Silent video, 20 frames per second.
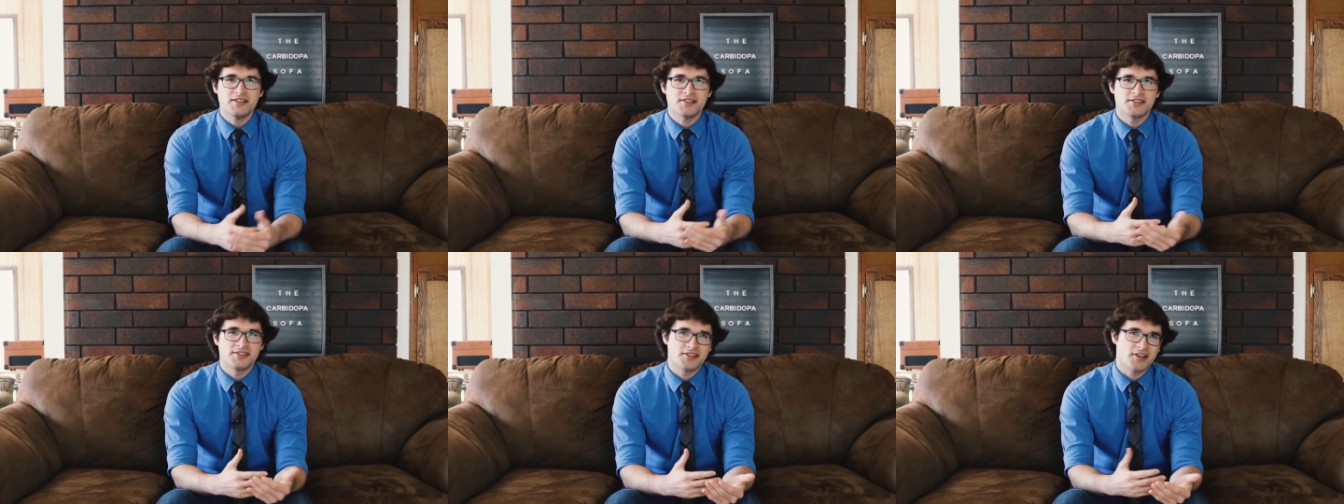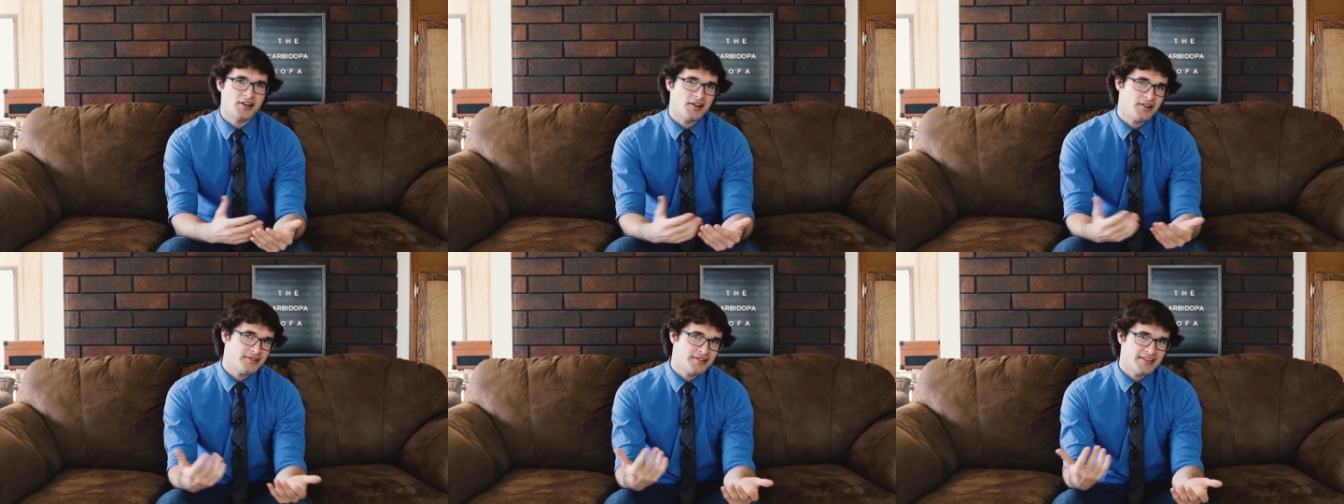
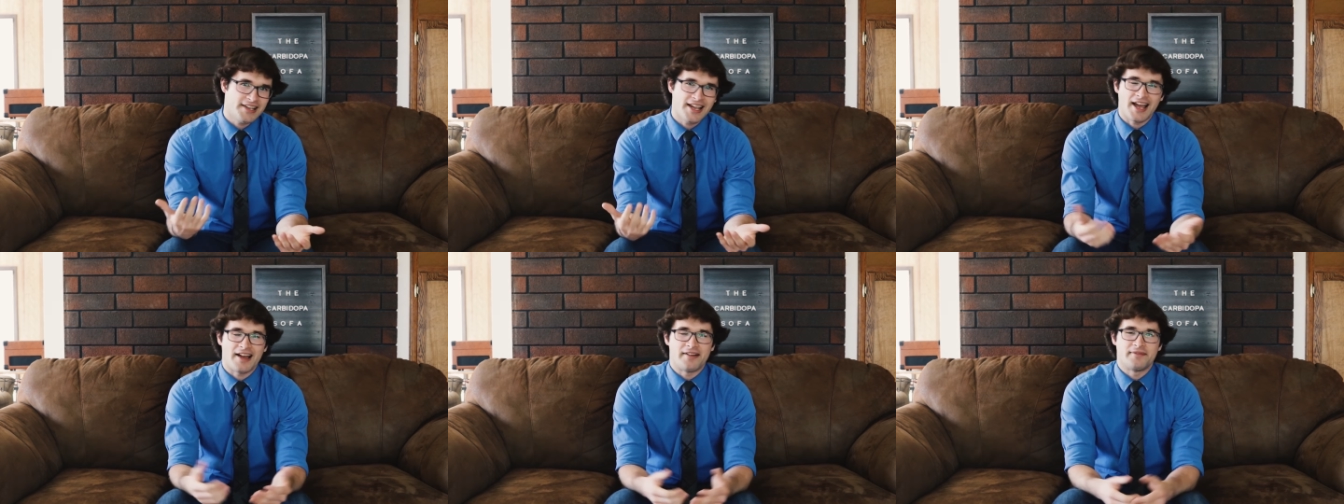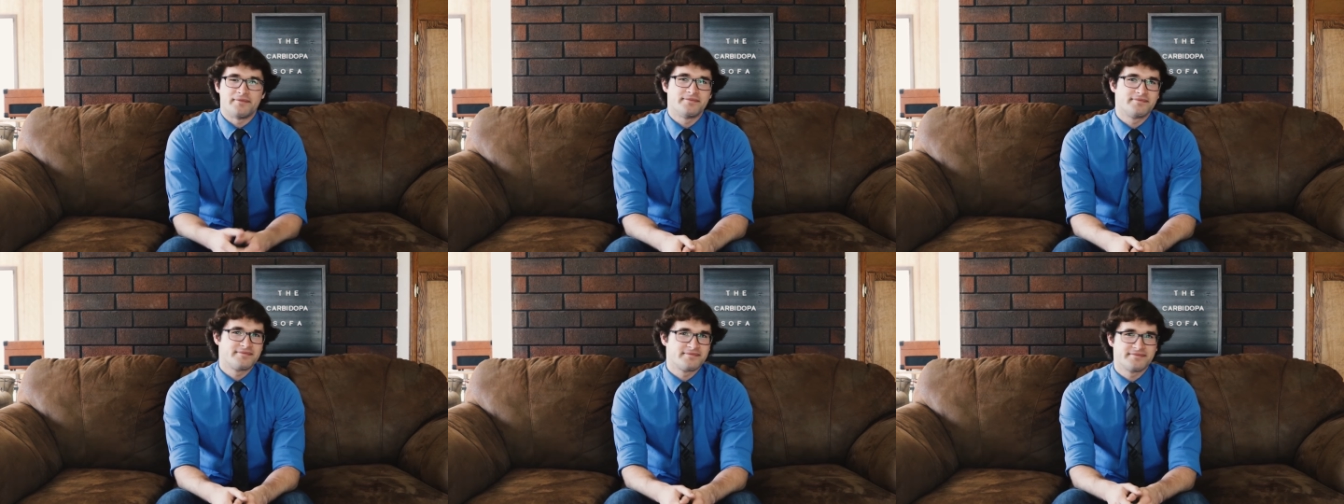So yeah,
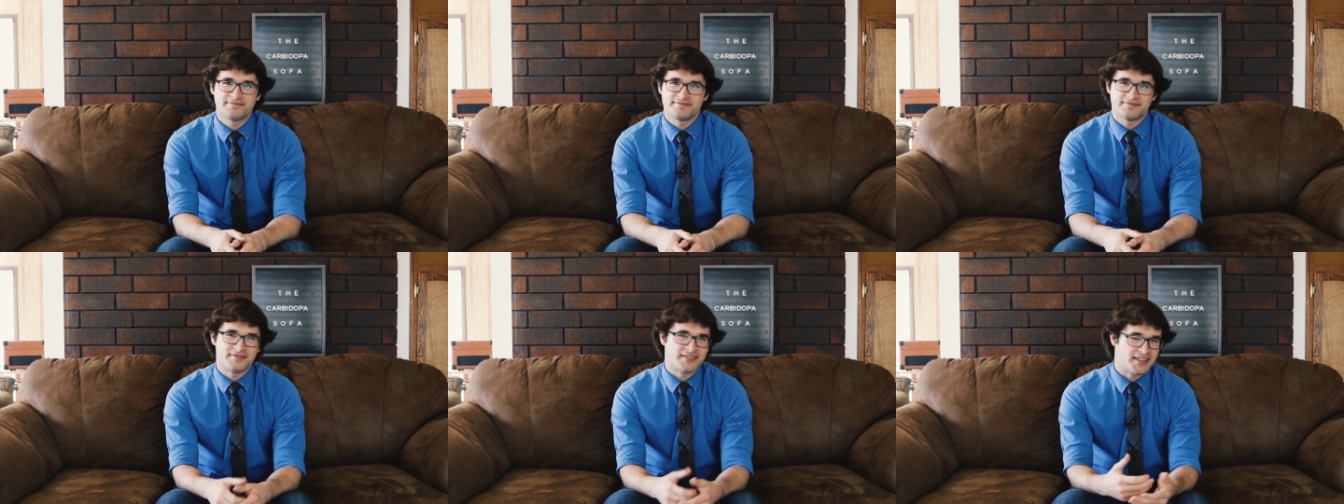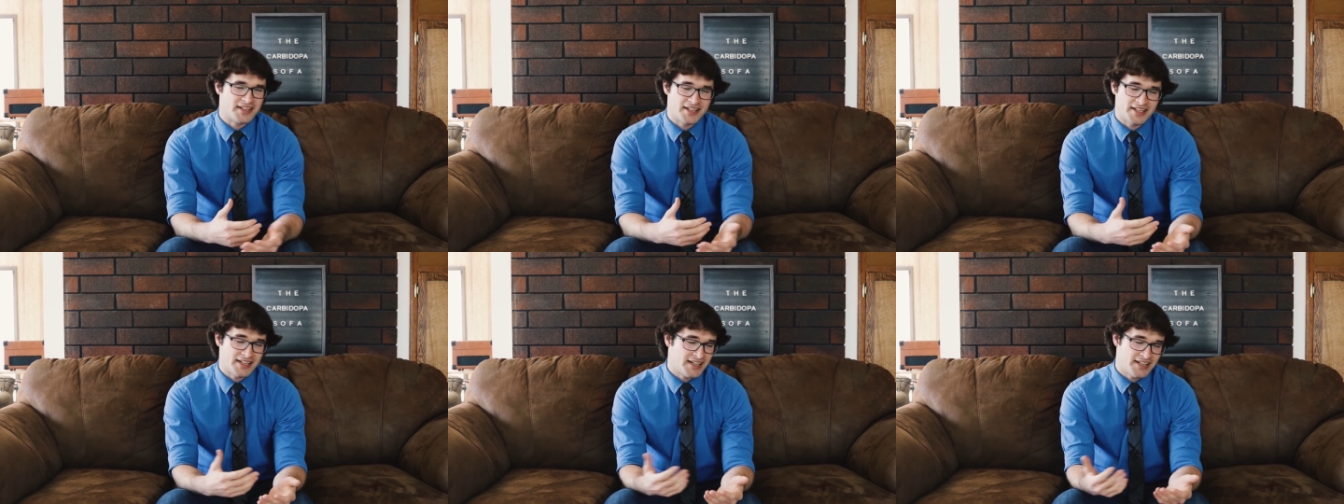
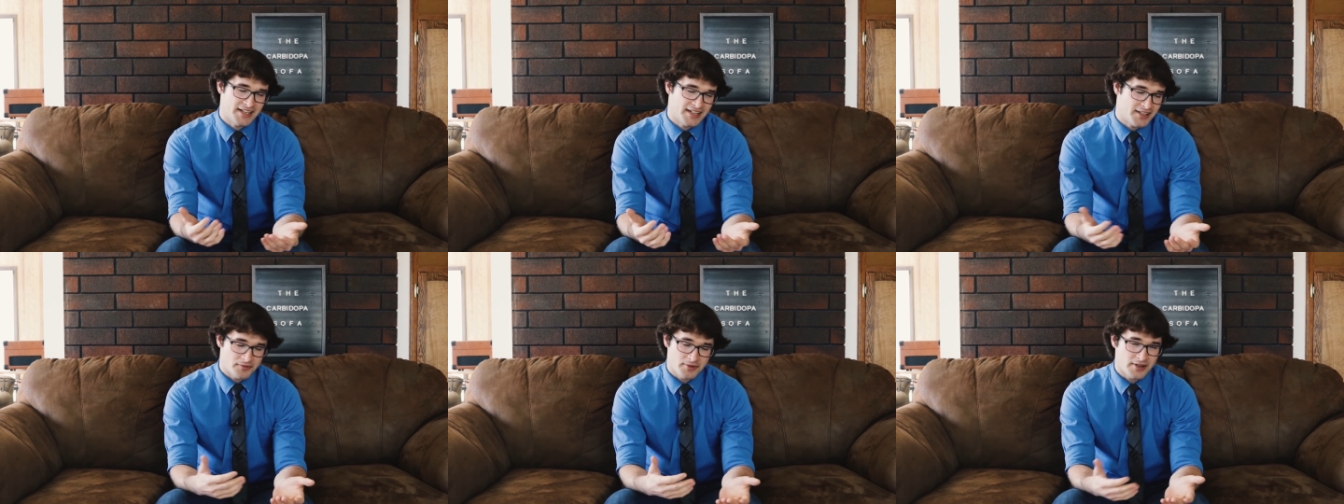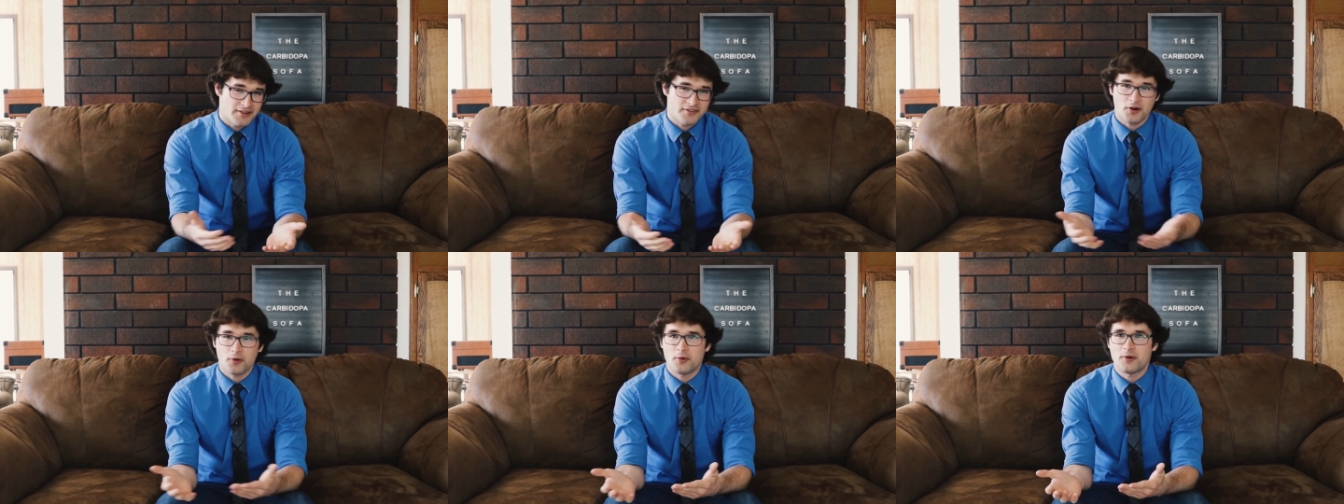
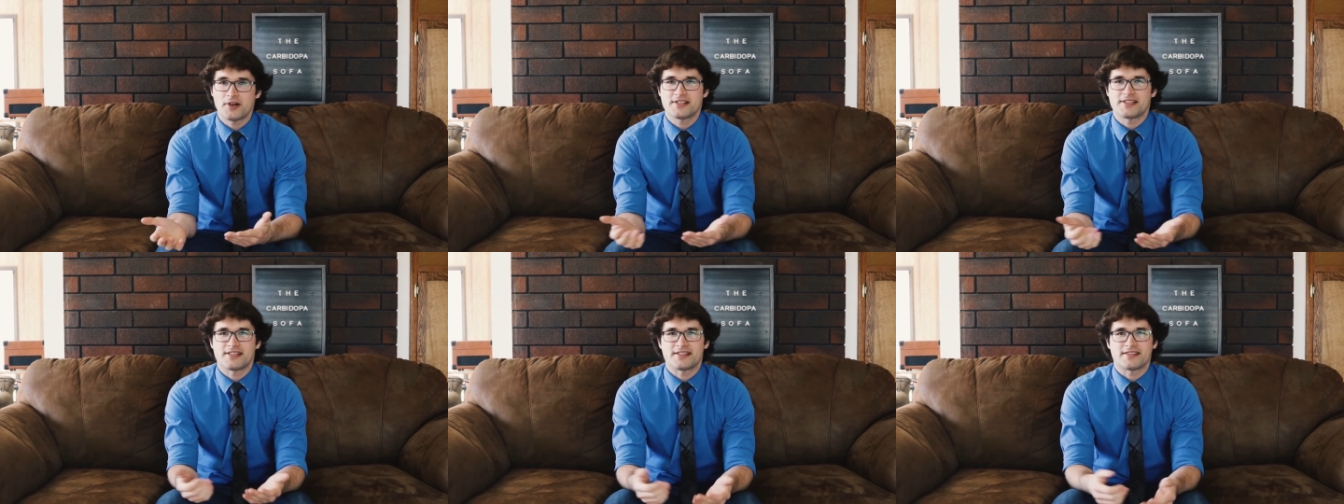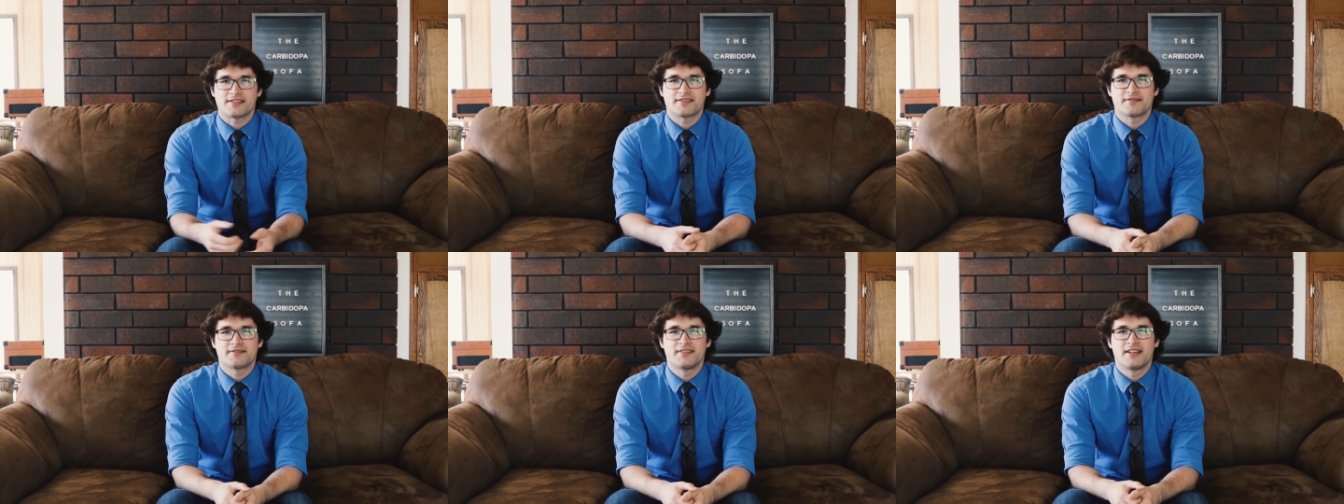river
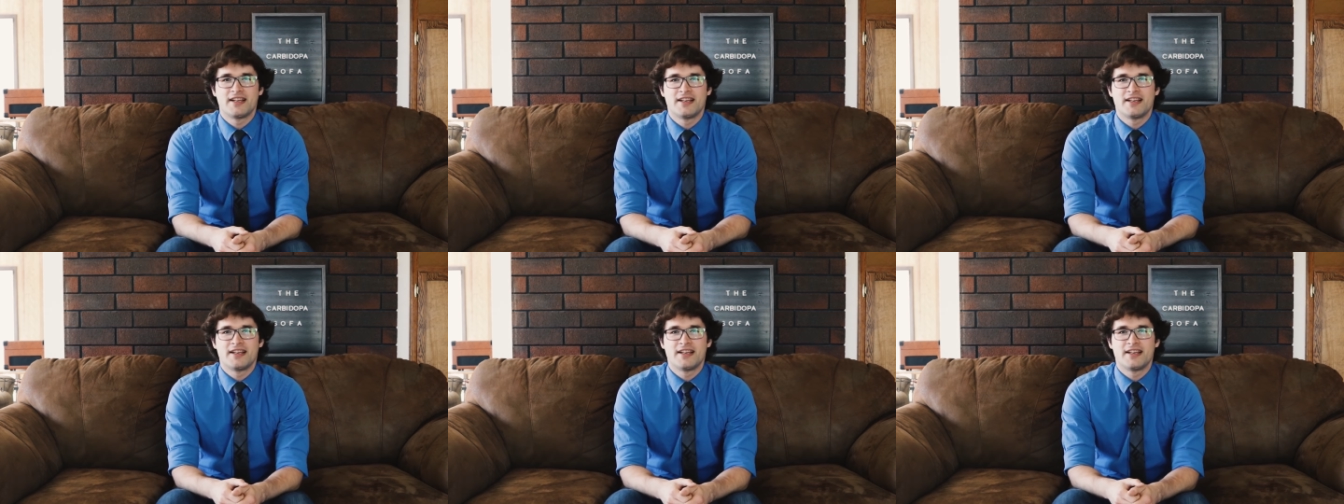horses.